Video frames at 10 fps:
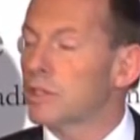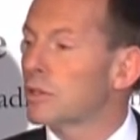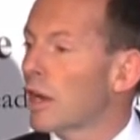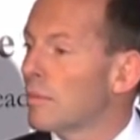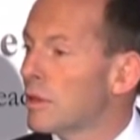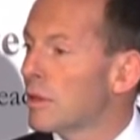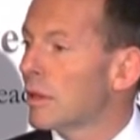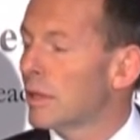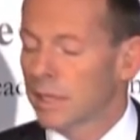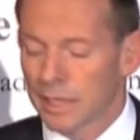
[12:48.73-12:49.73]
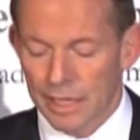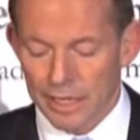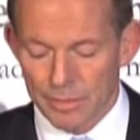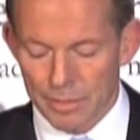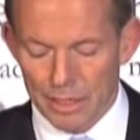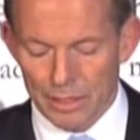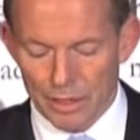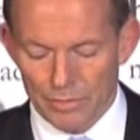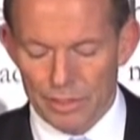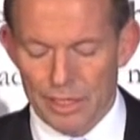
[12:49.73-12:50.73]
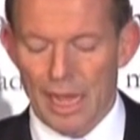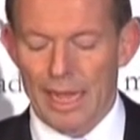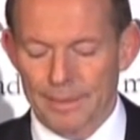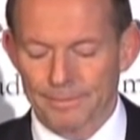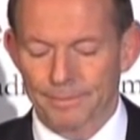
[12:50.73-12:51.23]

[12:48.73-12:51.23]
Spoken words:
tribunal in the middle of the day.